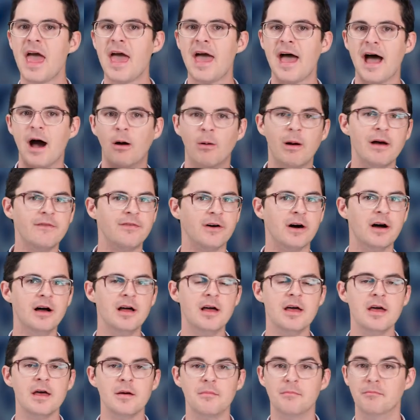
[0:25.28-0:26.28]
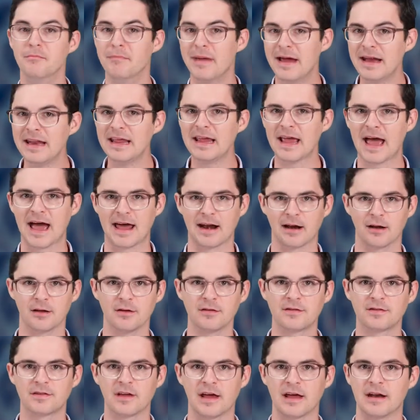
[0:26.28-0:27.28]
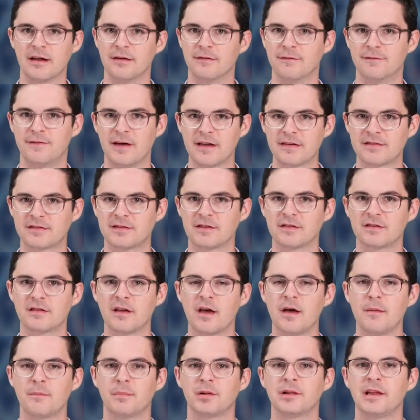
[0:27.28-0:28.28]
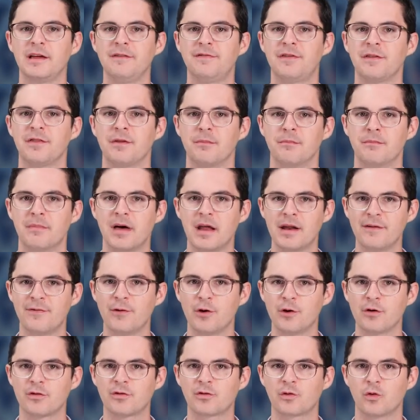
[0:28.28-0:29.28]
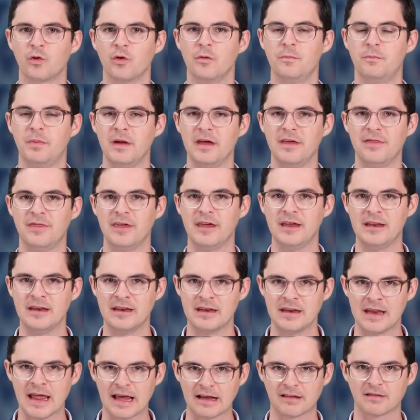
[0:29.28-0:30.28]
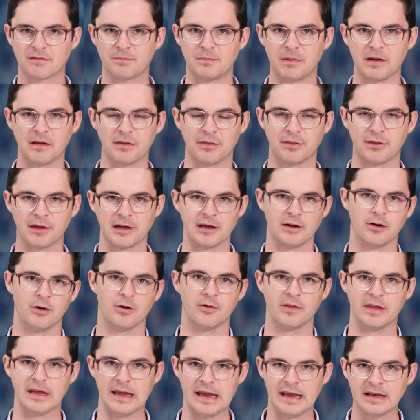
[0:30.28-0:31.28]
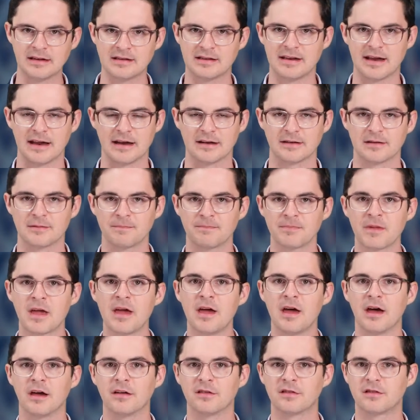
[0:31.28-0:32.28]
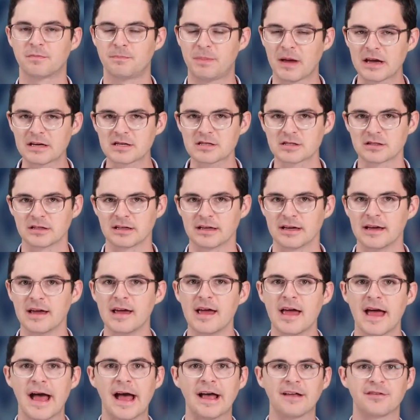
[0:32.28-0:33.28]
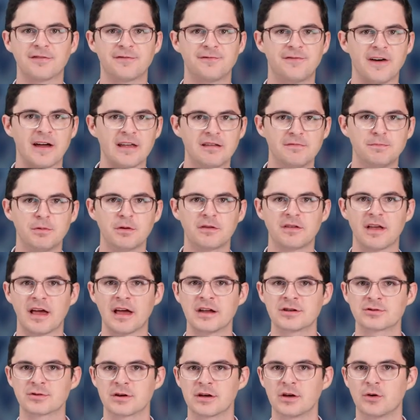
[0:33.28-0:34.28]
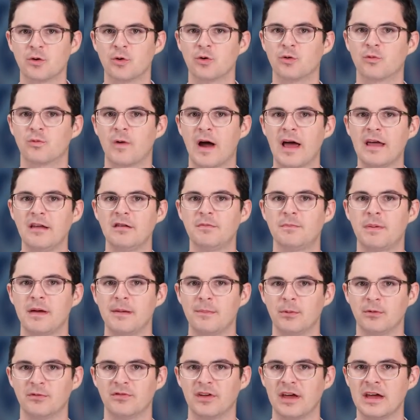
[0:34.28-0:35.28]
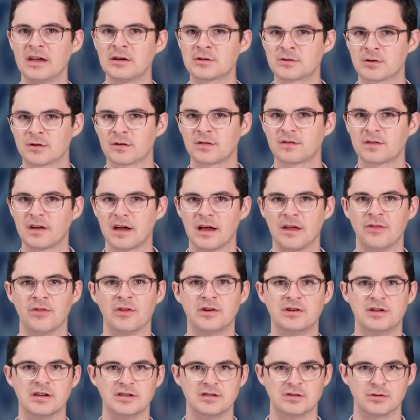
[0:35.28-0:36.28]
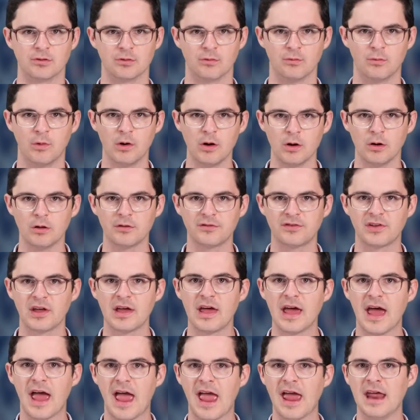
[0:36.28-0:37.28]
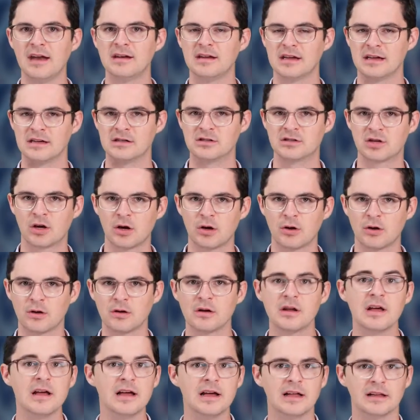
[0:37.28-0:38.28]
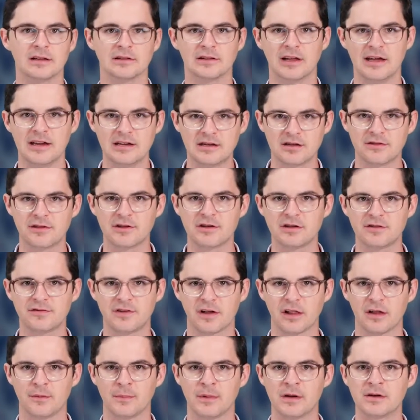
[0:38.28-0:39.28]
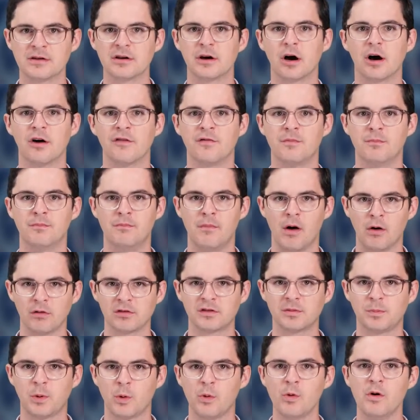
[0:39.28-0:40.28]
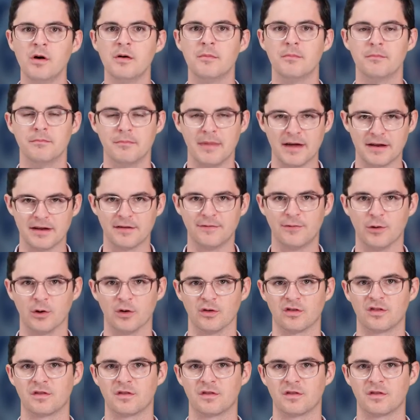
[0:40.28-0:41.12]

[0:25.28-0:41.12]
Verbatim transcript: However, many analysts and investors believe that the metaverse could be the next big thing on the internet, especially as Facebook's entry could raise people's interest in the digital worlds and, in turn, lead to the development of multiple metaverse